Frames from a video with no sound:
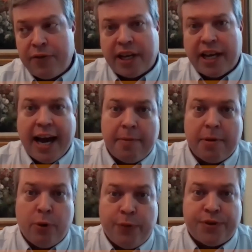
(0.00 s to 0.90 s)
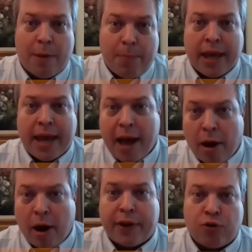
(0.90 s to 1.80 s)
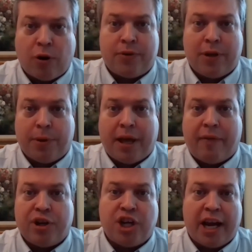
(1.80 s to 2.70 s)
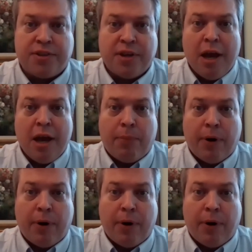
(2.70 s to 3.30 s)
If the economy moves up, yeah, I think Trump is able to have a chance.